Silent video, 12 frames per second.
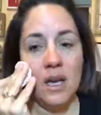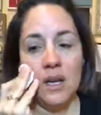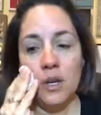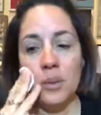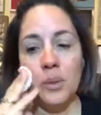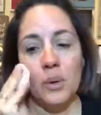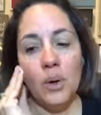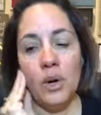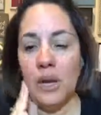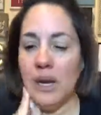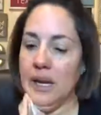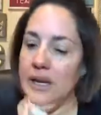Hope you all
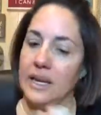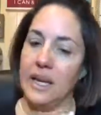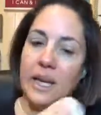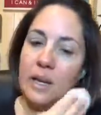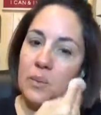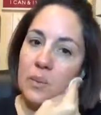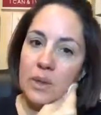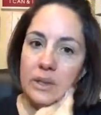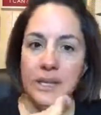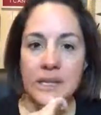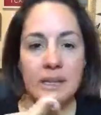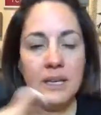had a
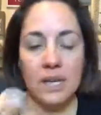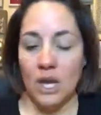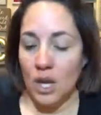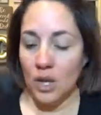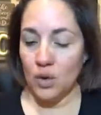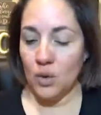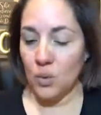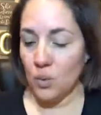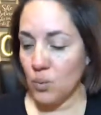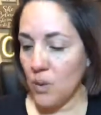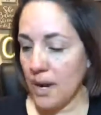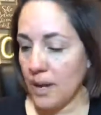really
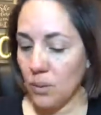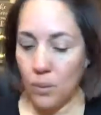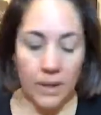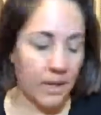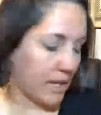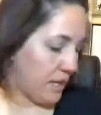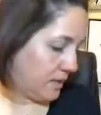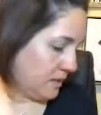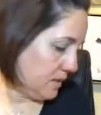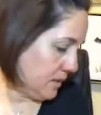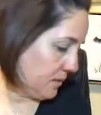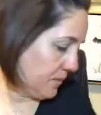great weekend.